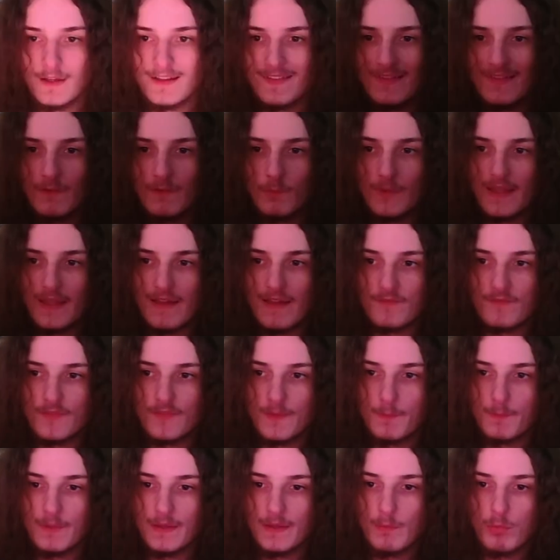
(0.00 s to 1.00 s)
Then we have
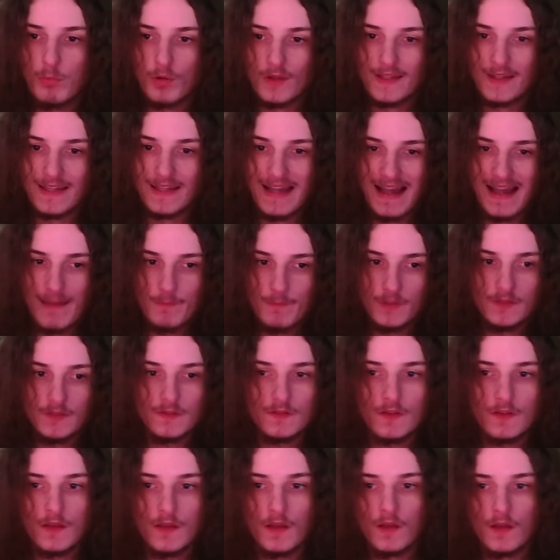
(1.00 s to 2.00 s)
the big boy Comet.
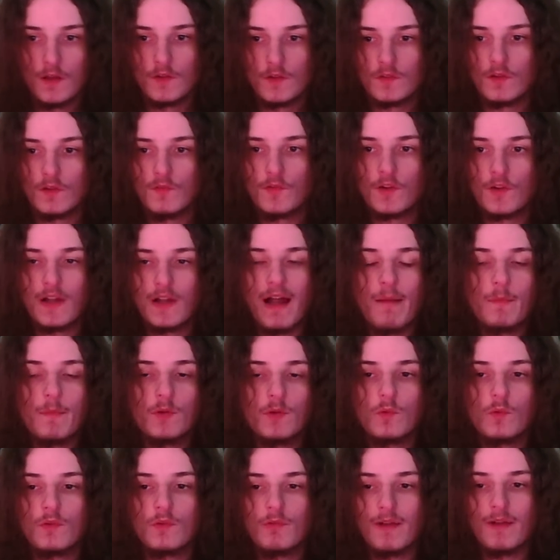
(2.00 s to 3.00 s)
So for
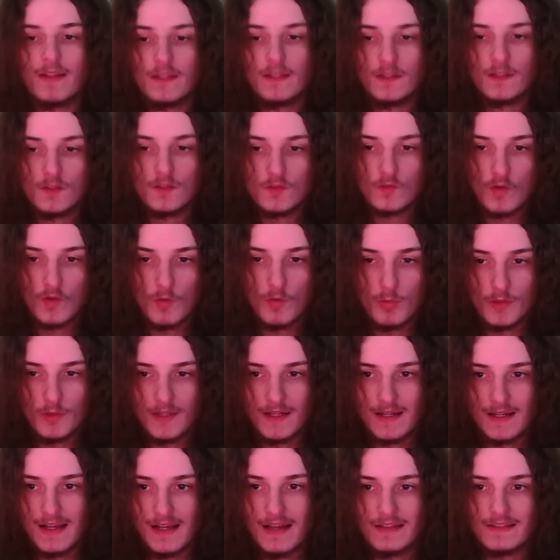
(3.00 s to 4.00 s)
Comet, we're running a Soulbound
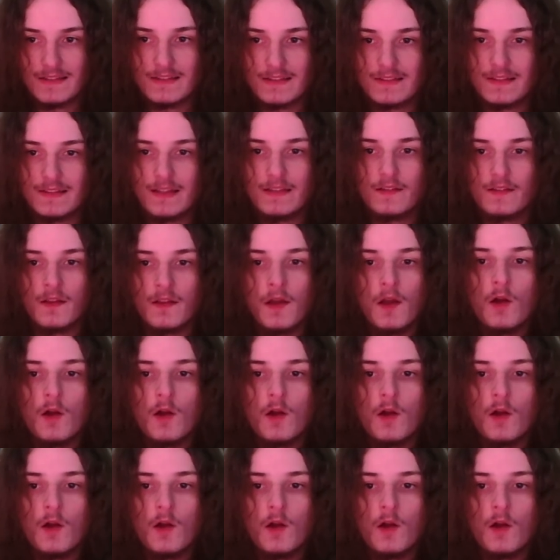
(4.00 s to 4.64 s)
Arcana set